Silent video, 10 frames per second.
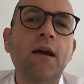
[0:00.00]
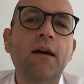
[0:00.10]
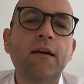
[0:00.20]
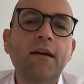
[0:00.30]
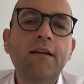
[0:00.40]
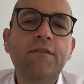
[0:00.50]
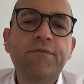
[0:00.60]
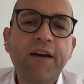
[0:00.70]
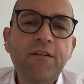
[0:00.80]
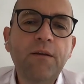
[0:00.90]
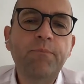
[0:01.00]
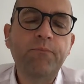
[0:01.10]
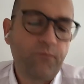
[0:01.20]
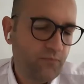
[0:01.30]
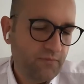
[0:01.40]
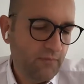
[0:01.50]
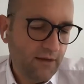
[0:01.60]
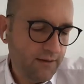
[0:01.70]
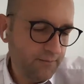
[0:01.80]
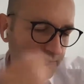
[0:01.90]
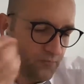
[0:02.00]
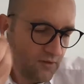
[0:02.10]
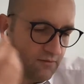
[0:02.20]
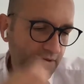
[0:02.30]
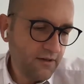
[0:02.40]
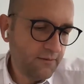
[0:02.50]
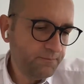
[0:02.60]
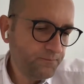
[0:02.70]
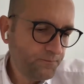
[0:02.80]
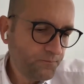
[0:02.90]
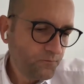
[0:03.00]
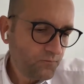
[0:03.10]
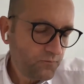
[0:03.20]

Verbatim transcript: uh, it is very um, um,